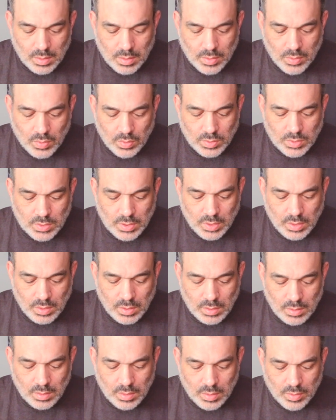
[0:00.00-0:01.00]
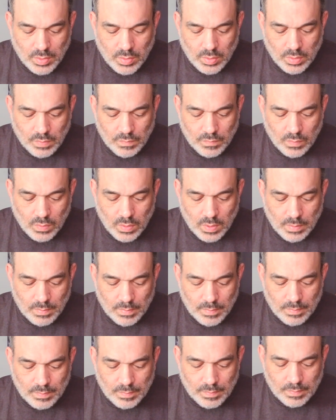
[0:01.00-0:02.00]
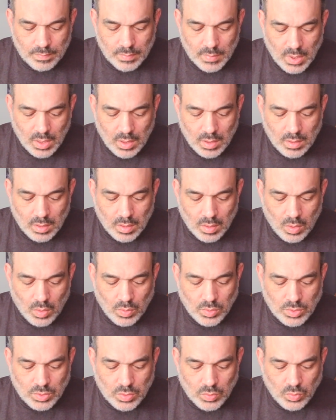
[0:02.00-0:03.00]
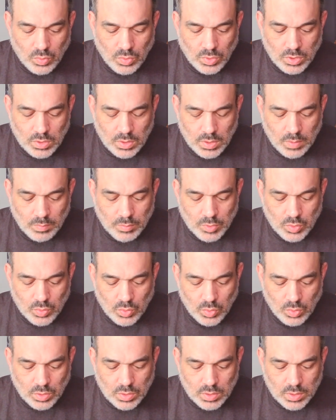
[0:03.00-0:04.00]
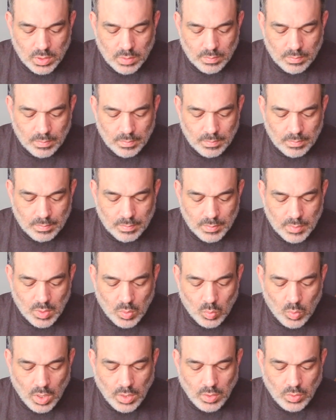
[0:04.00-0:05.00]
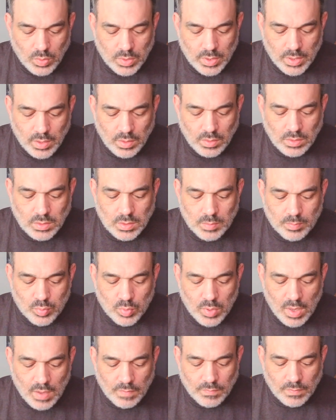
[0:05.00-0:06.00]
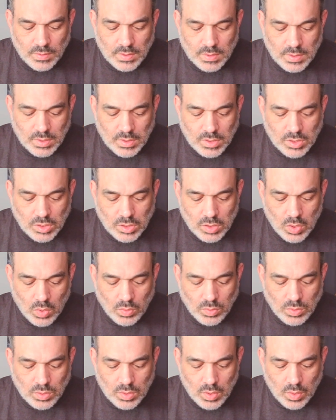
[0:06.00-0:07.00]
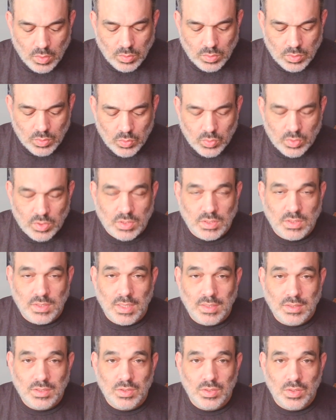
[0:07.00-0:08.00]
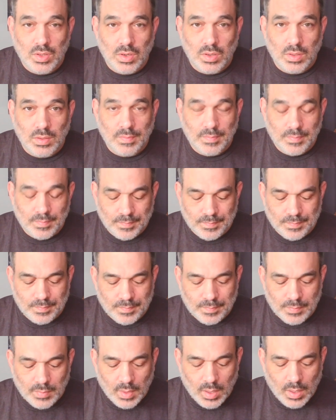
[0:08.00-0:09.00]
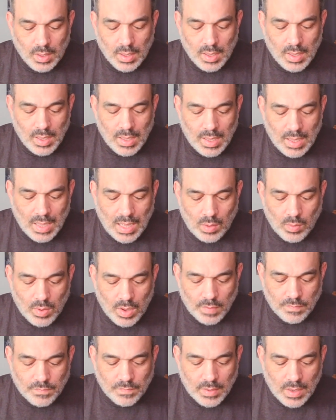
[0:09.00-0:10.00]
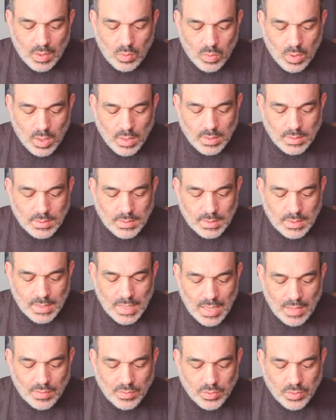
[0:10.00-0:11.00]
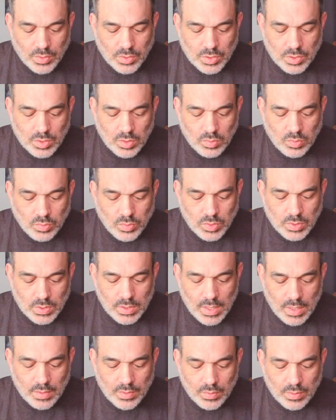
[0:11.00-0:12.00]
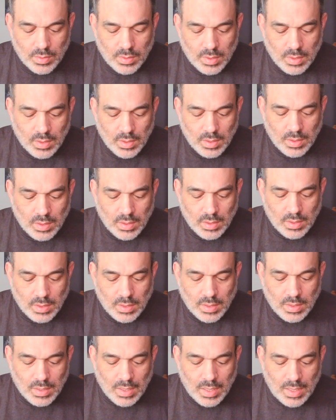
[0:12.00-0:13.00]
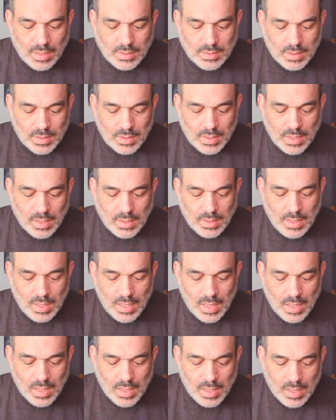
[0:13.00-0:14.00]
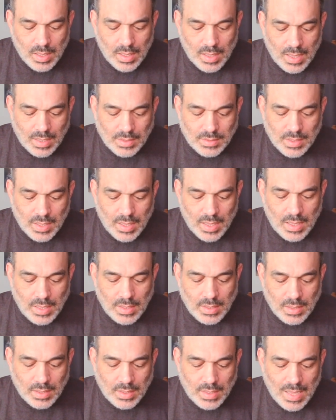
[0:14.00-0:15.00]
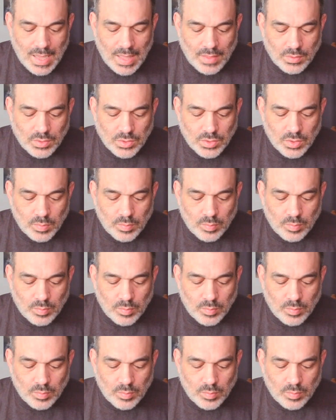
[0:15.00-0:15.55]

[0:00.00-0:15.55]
13:34. O Jerusalem, Jerusalem, the one who kills the prophets and stones those who are sent to her. How often I wanted to gather your children together, as a hen gathers her